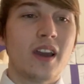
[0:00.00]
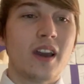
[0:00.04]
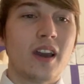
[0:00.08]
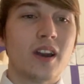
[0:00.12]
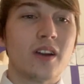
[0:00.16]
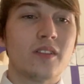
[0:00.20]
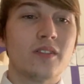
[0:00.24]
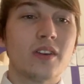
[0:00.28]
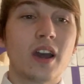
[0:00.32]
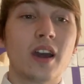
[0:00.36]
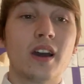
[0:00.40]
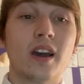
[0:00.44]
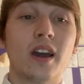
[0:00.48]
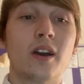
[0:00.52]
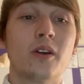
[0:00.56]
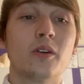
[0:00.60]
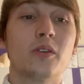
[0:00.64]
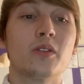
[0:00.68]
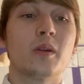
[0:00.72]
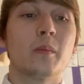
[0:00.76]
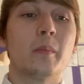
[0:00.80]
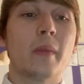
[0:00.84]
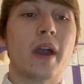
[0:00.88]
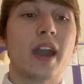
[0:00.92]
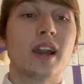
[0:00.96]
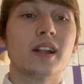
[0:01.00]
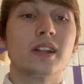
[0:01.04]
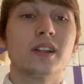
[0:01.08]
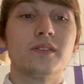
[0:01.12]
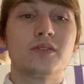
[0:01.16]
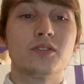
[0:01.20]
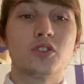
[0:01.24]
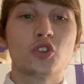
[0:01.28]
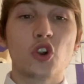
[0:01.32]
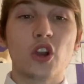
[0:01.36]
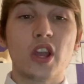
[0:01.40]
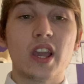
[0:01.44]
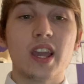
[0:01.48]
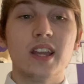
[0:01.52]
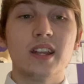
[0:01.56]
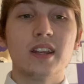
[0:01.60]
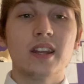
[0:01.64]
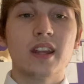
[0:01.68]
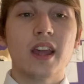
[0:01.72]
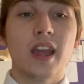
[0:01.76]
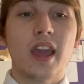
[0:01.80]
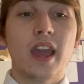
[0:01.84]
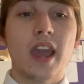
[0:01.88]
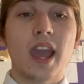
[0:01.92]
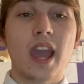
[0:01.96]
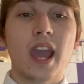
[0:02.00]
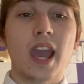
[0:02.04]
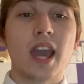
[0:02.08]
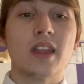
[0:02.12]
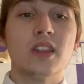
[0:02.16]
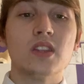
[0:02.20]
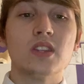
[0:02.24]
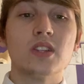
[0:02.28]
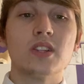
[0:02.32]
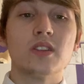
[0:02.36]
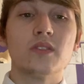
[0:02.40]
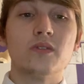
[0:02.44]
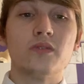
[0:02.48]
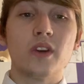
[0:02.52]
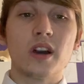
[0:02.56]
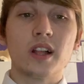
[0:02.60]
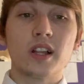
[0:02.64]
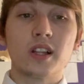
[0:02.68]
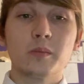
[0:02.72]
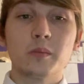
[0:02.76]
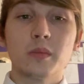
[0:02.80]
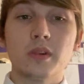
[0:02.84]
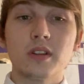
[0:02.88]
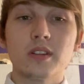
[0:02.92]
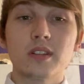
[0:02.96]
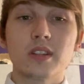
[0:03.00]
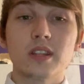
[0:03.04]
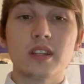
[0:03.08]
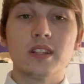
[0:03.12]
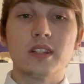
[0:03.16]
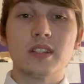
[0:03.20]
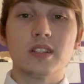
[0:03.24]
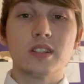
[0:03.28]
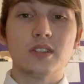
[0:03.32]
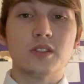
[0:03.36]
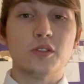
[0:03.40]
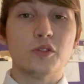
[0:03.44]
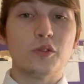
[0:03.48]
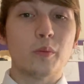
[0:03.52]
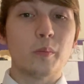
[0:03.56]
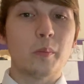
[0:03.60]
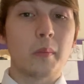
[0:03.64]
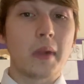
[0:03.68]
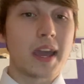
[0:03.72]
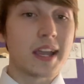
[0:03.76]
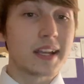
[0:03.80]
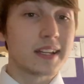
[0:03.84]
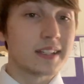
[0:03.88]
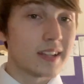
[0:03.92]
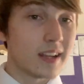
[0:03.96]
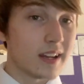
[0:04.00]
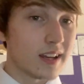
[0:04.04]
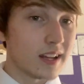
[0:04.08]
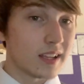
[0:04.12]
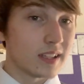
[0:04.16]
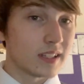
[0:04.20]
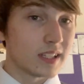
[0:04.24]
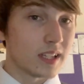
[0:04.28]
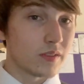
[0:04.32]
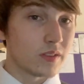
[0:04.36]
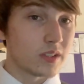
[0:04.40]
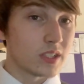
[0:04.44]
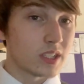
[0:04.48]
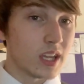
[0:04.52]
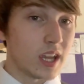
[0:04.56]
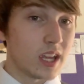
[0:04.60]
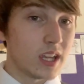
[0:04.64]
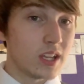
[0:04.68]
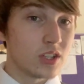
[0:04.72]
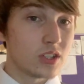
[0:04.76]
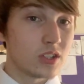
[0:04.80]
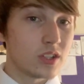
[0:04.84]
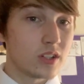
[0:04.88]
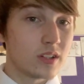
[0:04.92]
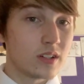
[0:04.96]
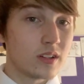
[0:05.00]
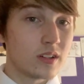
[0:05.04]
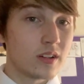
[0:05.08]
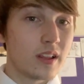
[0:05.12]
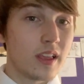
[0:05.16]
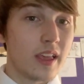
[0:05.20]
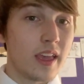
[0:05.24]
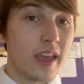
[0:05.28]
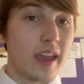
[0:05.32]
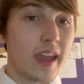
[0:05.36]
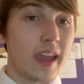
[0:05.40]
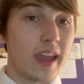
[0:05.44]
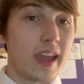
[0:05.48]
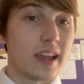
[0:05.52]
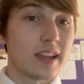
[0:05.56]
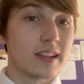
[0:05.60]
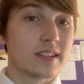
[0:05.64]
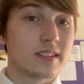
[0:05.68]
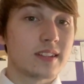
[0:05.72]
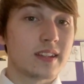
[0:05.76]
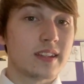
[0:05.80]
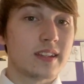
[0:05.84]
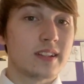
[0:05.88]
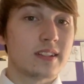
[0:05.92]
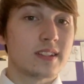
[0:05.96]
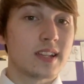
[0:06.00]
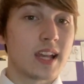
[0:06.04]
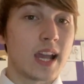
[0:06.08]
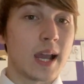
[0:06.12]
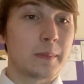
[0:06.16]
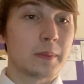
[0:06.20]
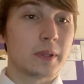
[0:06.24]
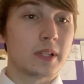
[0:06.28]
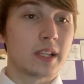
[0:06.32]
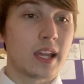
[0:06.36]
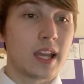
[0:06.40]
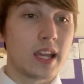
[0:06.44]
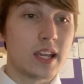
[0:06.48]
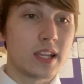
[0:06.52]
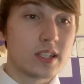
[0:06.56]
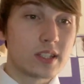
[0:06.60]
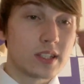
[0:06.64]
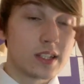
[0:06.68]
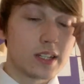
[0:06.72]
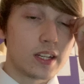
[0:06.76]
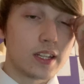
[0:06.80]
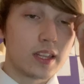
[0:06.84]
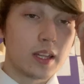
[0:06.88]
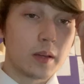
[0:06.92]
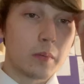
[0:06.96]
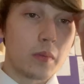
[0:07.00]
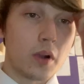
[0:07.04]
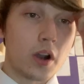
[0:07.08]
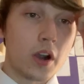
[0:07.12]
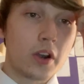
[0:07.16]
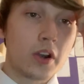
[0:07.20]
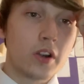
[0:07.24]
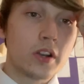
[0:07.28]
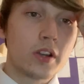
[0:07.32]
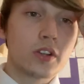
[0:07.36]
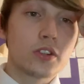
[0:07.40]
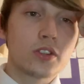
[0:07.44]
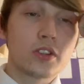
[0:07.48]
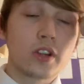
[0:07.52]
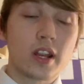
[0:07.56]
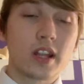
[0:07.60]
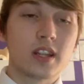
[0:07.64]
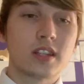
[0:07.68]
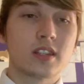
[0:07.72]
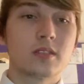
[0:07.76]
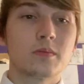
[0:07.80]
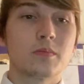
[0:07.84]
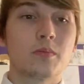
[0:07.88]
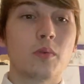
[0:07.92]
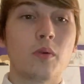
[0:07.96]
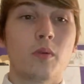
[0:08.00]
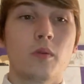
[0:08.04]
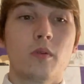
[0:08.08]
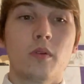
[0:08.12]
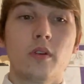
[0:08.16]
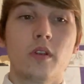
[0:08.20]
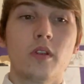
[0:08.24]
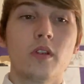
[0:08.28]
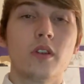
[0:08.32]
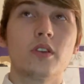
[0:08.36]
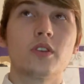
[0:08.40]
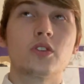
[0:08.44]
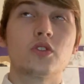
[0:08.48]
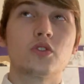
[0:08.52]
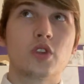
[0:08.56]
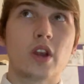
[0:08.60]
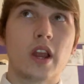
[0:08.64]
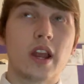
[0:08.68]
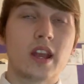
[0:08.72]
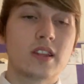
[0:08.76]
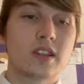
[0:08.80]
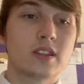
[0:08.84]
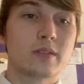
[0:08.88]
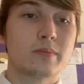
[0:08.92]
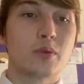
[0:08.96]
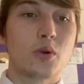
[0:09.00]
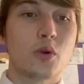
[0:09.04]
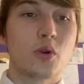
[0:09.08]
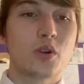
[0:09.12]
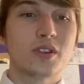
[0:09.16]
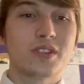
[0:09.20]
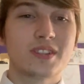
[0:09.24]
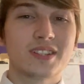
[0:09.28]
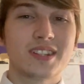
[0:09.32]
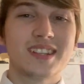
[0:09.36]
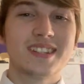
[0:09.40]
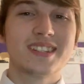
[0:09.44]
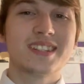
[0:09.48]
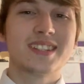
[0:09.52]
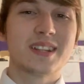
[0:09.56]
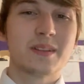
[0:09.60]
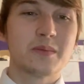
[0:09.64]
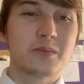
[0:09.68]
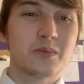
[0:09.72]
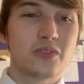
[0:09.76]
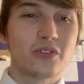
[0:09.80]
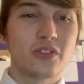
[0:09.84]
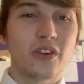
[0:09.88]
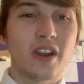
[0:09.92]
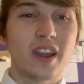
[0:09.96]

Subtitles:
of how the maglev train and the development into magnetic levitation as its application in the modern transport system